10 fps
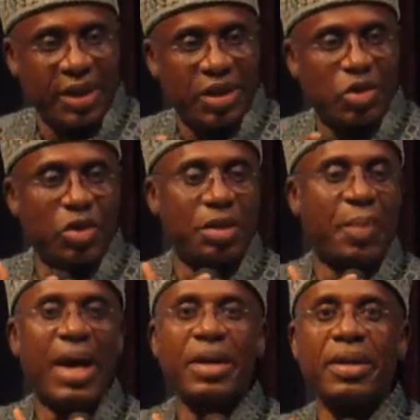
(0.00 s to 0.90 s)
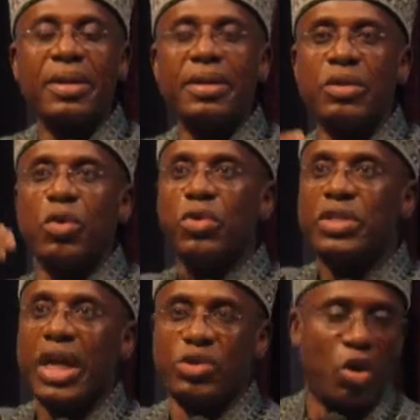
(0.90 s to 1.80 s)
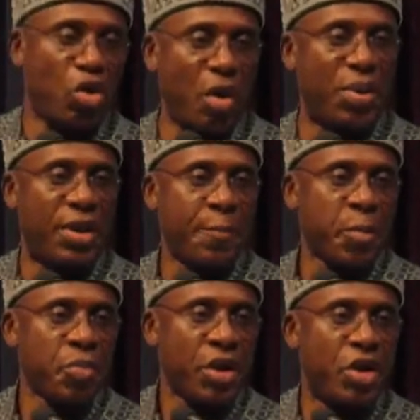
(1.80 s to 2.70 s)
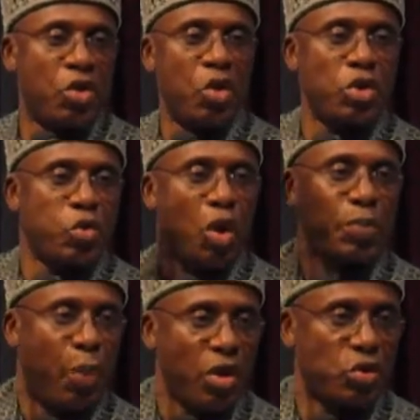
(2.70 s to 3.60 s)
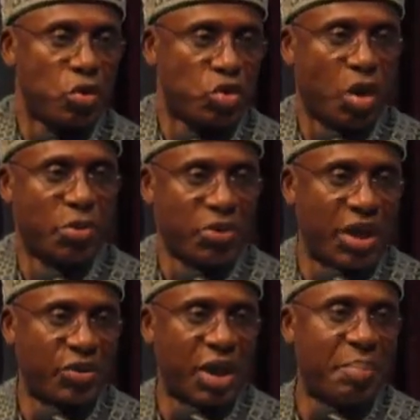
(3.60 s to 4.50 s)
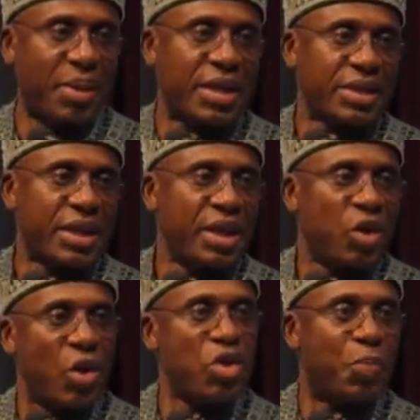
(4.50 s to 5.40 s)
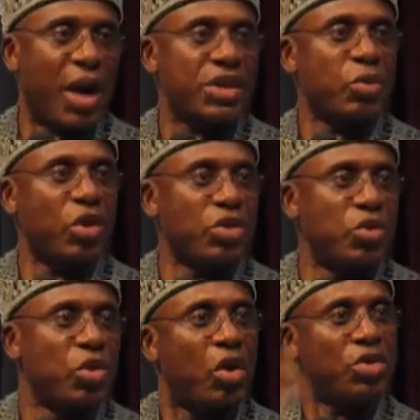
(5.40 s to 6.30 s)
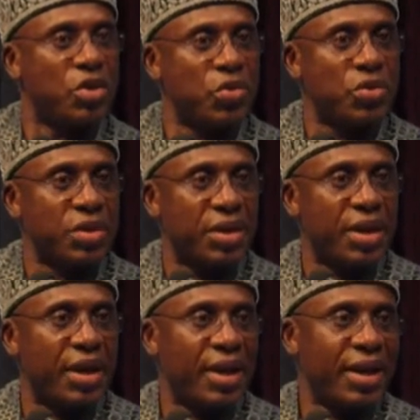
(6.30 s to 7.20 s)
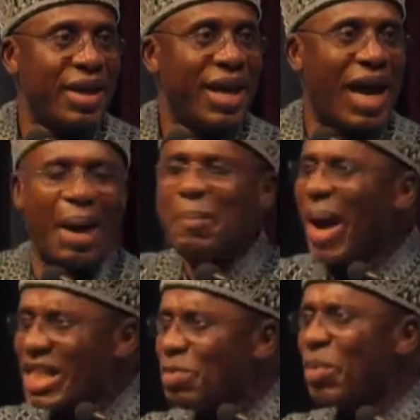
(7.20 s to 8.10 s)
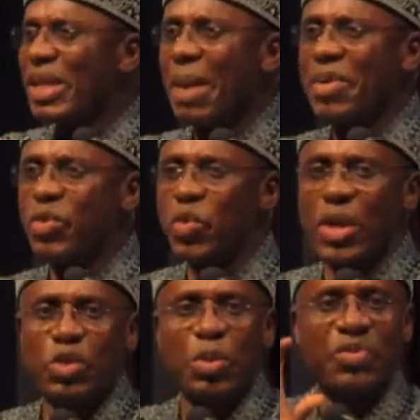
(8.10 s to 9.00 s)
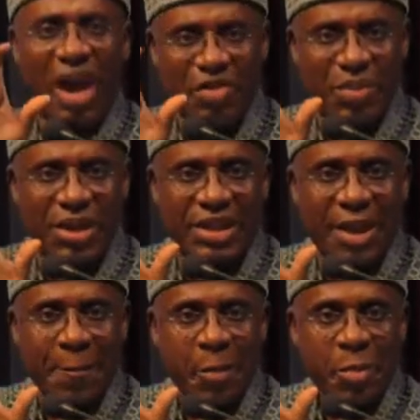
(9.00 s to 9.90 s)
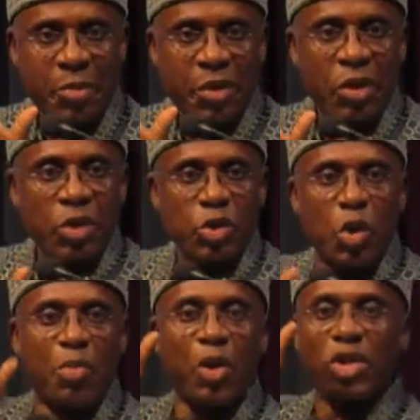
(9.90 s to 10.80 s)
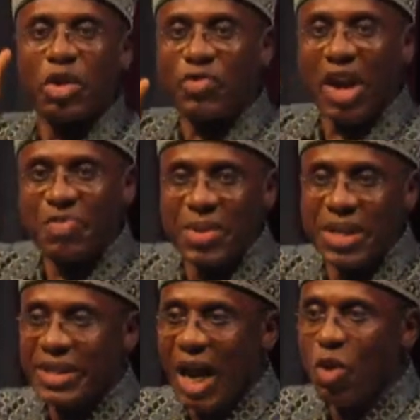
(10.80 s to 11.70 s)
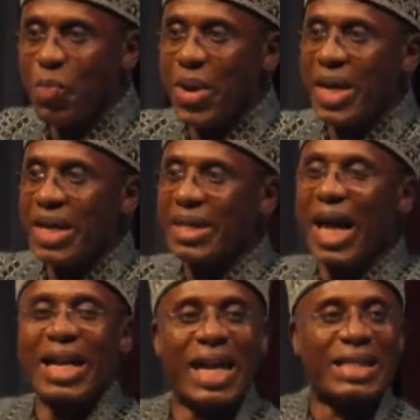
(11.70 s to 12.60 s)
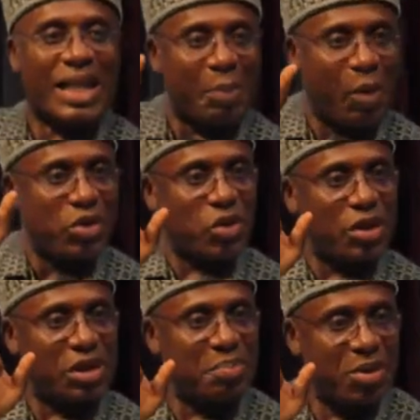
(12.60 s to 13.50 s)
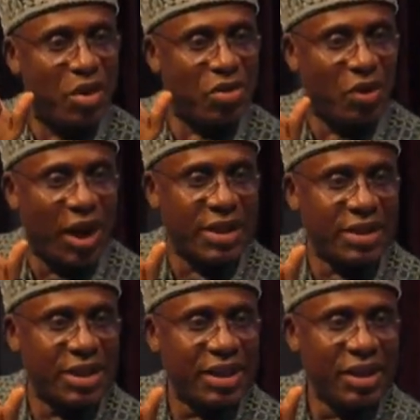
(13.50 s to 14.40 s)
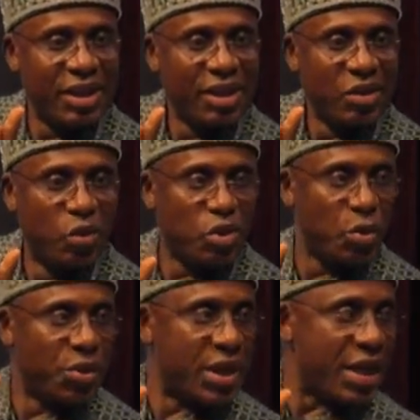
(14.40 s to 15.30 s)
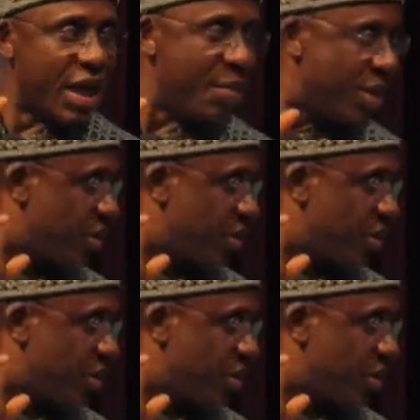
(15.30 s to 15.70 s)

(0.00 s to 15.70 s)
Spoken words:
So the man knows that you're coming. He knows what point to stop so that you can pass. When you pass, what does he do? He continues. And maximum time it will waste will be 5 minutes. So because of 5 minutes, I will pay another $3.something billion, which will be nearly how many